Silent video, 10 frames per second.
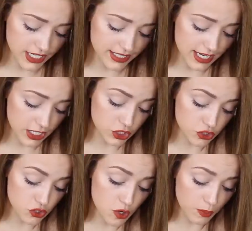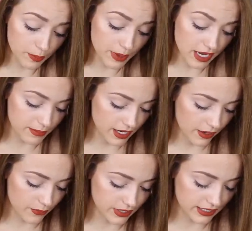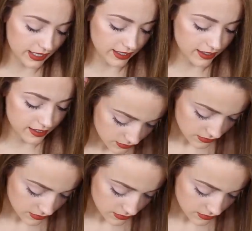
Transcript: It's not super big, but I really like it.